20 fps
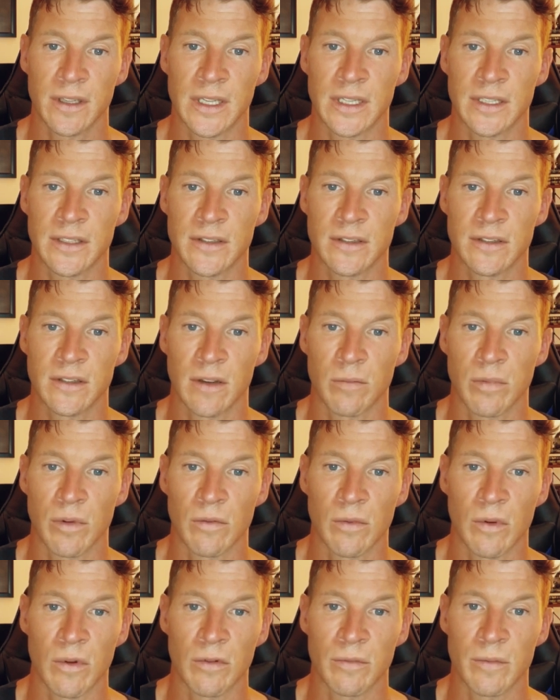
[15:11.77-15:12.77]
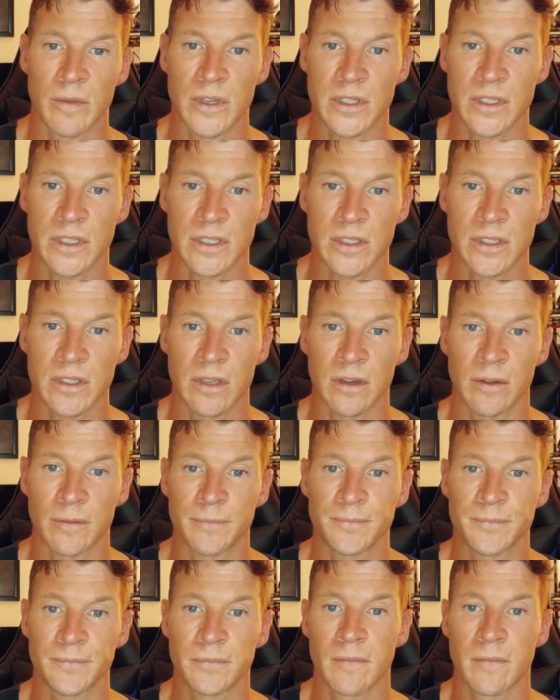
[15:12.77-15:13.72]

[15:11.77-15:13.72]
in Sniper Rogue Mission. So,